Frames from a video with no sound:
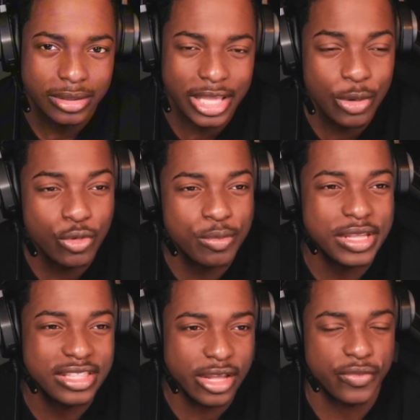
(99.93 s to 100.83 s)
It will
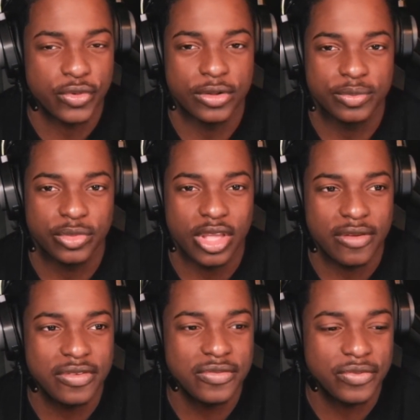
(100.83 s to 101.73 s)
be different
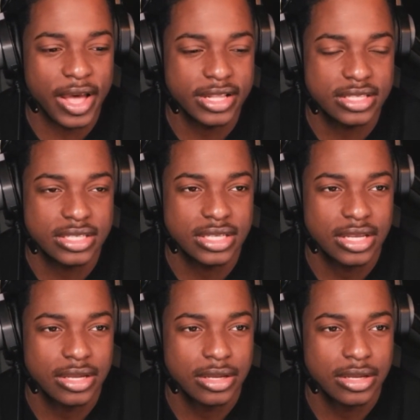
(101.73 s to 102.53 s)
if he fights